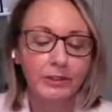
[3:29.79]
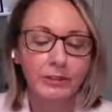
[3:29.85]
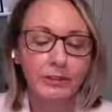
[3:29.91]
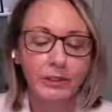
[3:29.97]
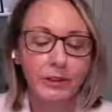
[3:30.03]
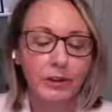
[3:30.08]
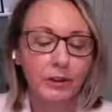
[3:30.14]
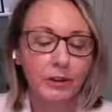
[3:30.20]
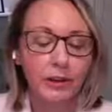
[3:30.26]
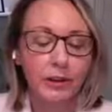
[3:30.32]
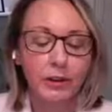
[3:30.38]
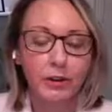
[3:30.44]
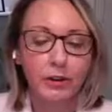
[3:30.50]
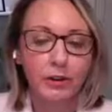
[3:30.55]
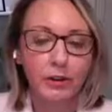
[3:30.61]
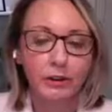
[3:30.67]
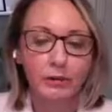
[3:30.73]
And so there
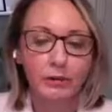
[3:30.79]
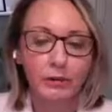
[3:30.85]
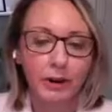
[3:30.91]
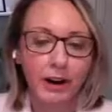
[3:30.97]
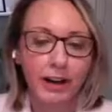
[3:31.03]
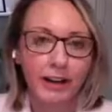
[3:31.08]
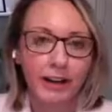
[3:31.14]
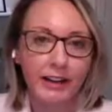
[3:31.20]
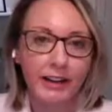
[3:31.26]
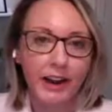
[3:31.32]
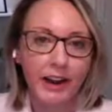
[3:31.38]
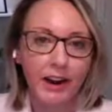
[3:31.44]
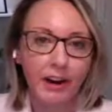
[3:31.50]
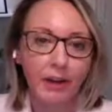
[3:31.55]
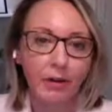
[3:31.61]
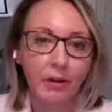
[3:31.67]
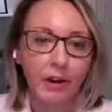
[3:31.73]
was a
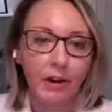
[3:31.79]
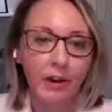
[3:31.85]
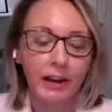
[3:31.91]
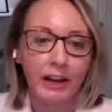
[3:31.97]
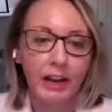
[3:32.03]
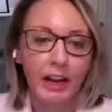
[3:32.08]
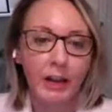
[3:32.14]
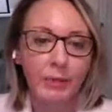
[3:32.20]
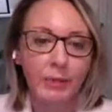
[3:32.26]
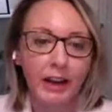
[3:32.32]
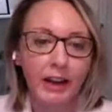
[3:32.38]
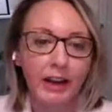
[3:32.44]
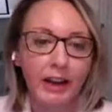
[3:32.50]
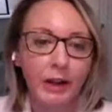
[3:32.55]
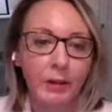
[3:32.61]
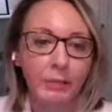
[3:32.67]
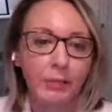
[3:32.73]
huge
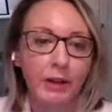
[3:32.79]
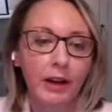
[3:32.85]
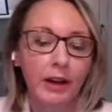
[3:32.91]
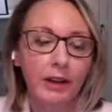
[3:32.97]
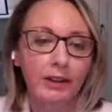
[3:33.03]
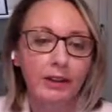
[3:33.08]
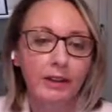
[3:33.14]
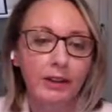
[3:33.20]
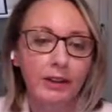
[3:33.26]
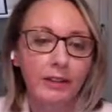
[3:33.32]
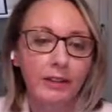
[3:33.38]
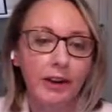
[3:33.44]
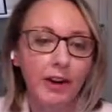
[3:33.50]
variety in how